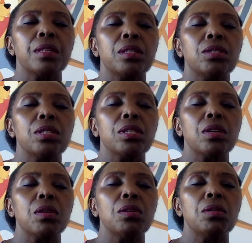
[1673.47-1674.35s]
just
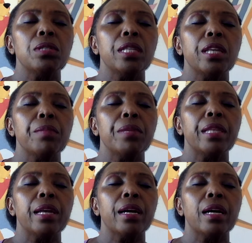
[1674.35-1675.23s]
holding them in
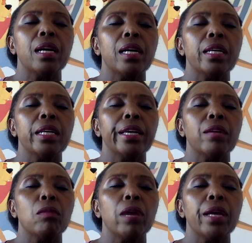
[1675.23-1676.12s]
that kindly
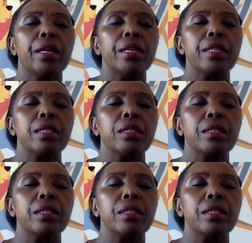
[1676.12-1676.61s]
awareness,